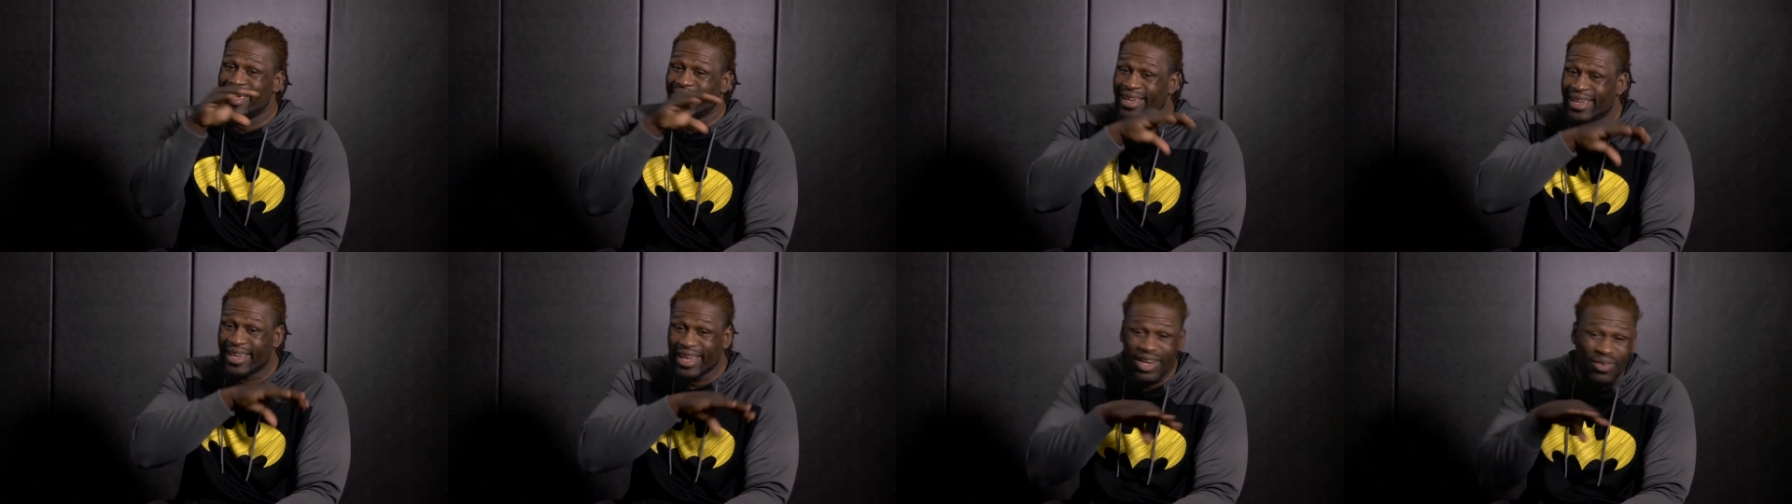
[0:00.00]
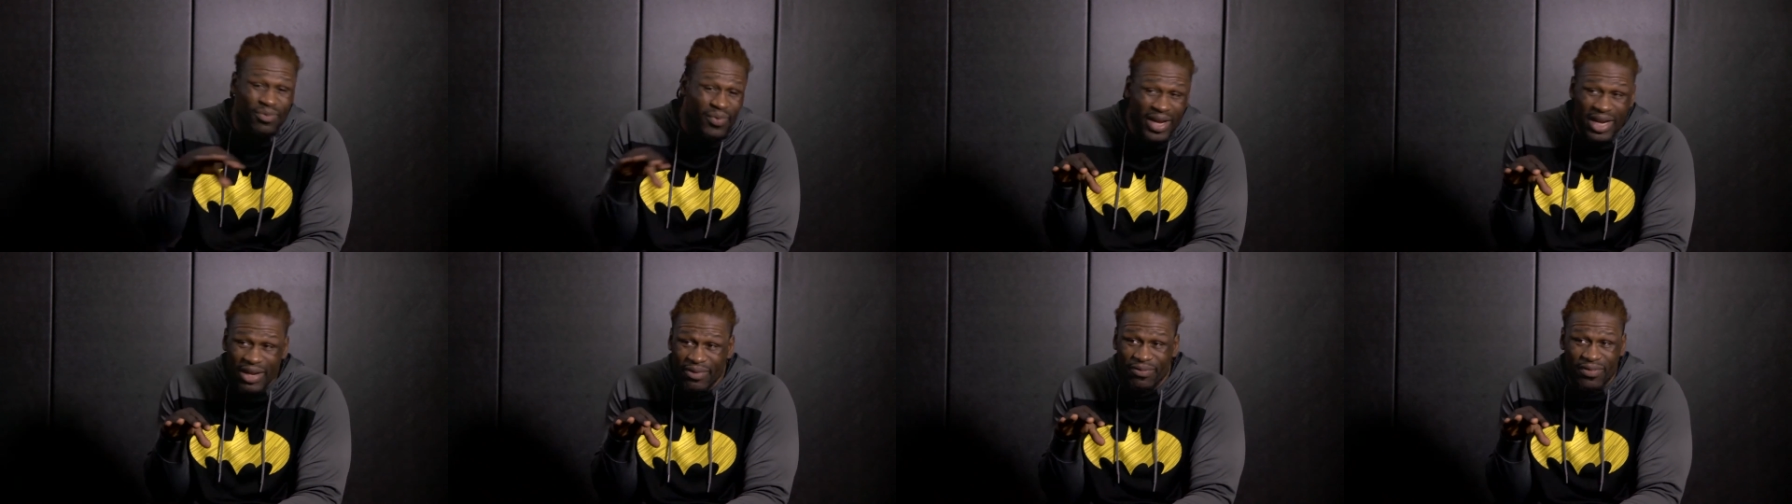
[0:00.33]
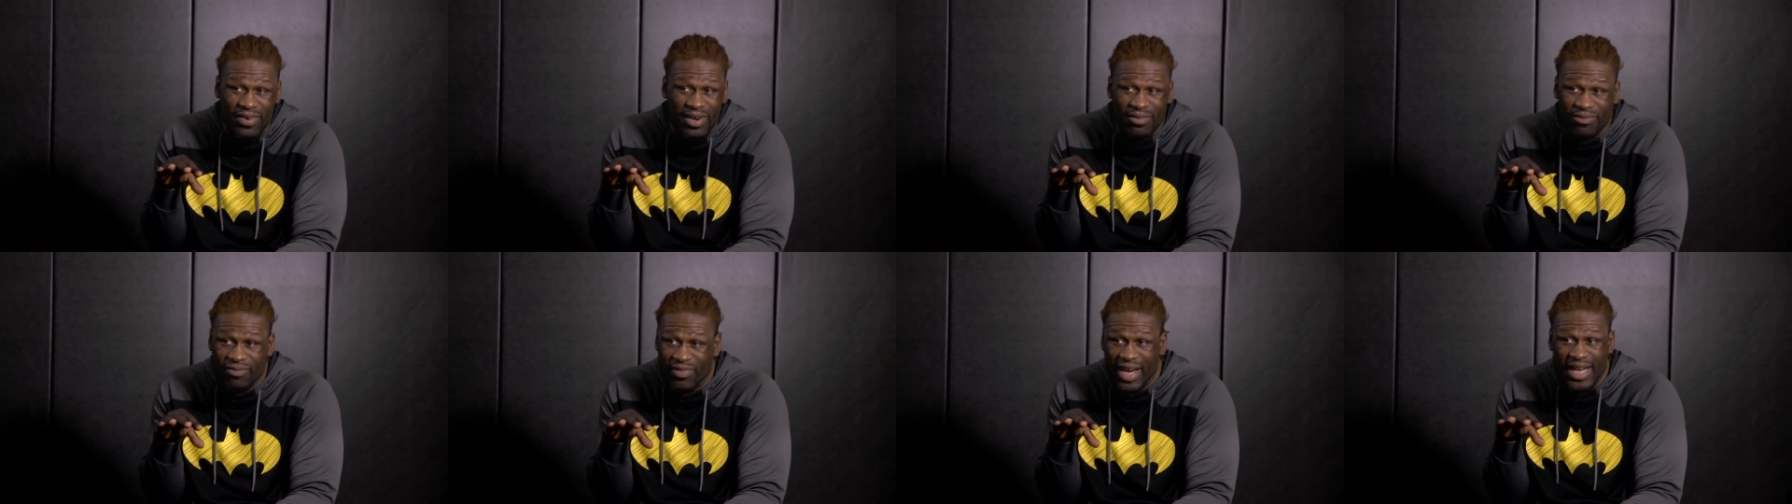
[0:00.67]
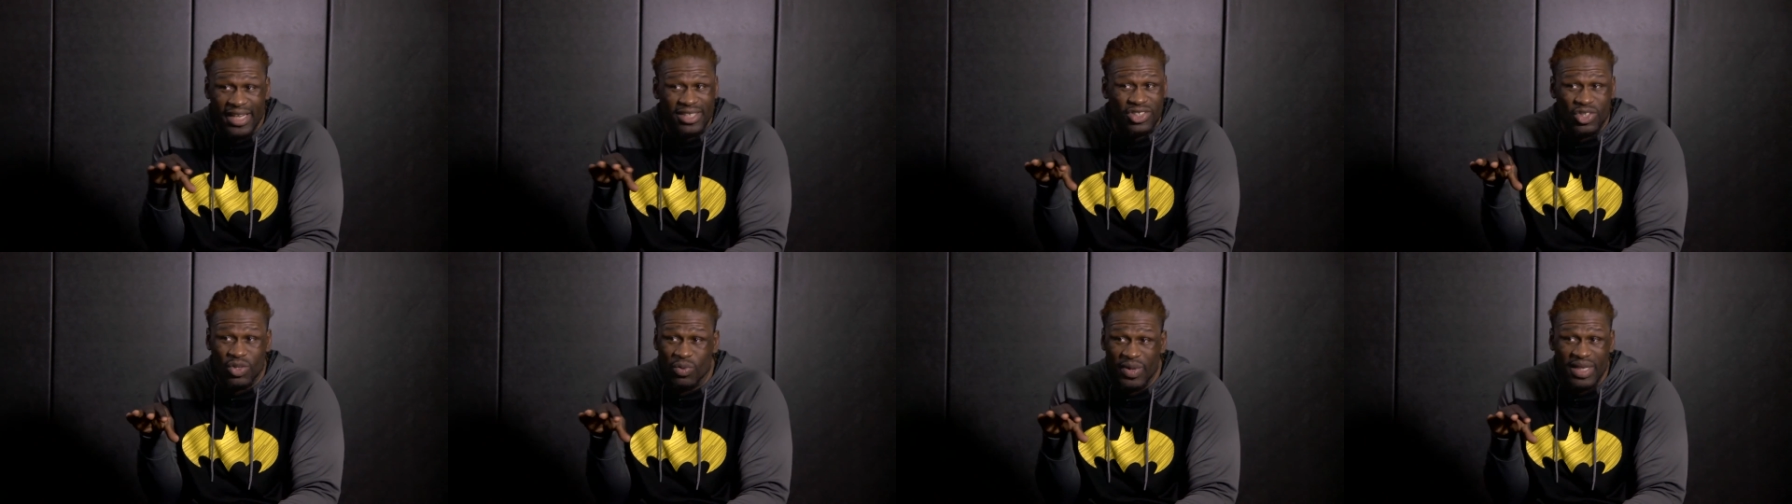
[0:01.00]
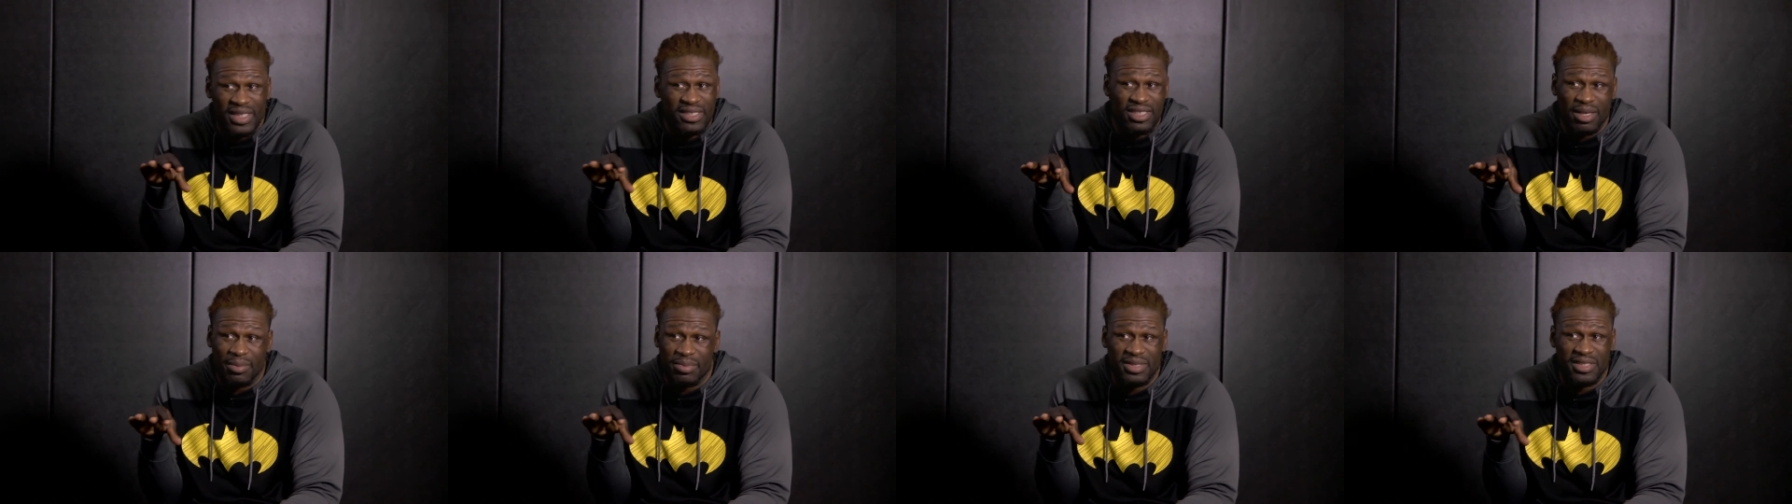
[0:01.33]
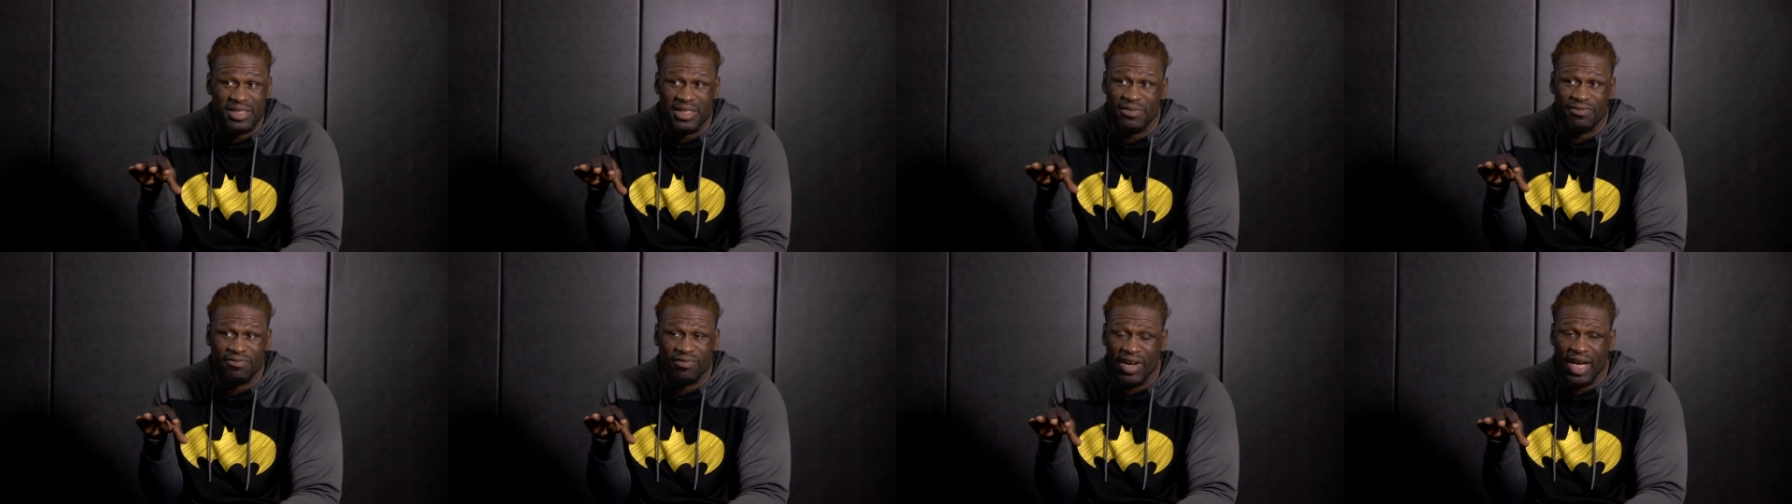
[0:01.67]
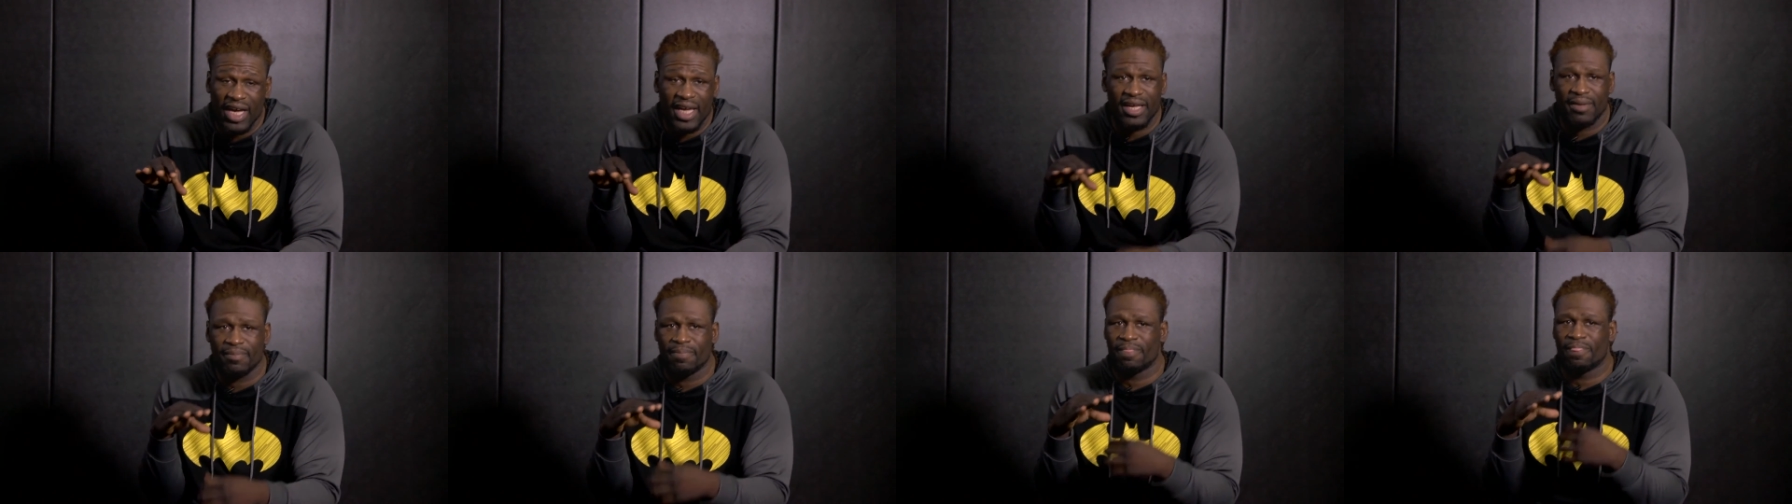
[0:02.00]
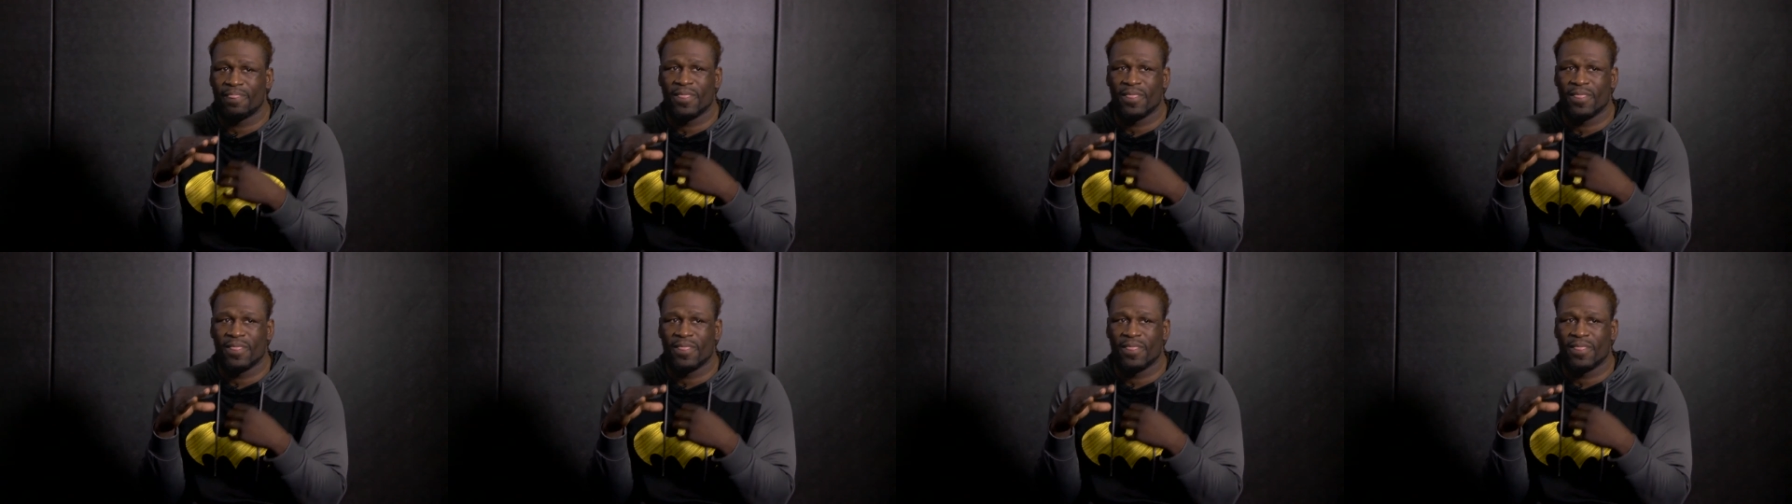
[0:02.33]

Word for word: Getting ready for the fight, 2 weeks up to the fight,